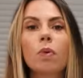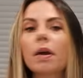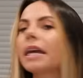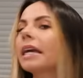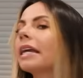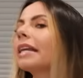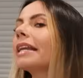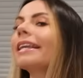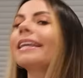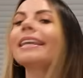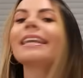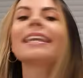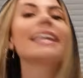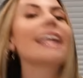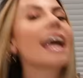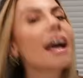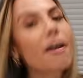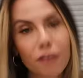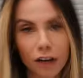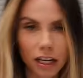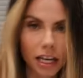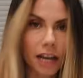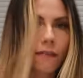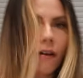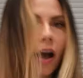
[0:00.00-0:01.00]
We
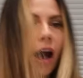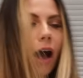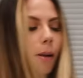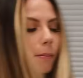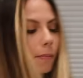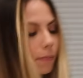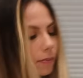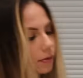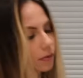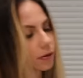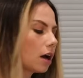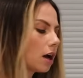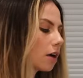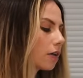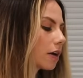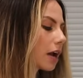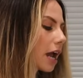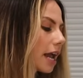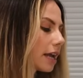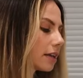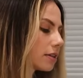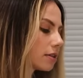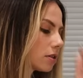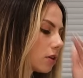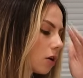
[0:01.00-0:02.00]
never give up. All
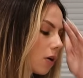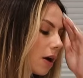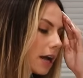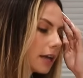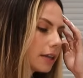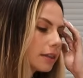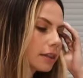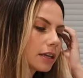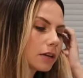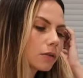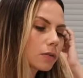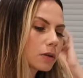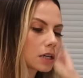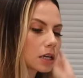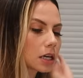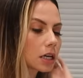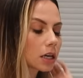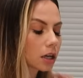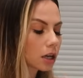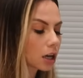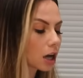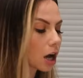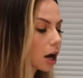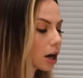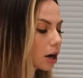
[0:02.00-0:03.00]
right, so I think we
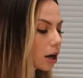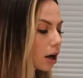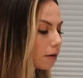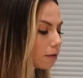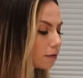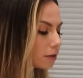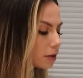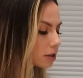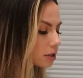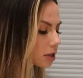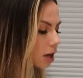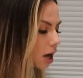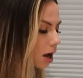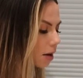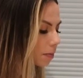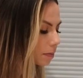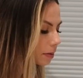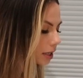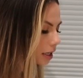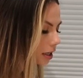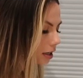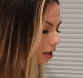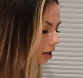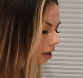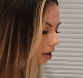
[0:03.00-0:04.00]
need to cut off the
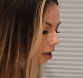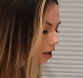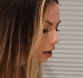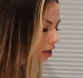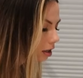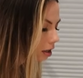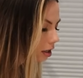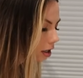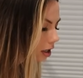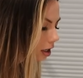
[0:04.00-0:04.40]
top here.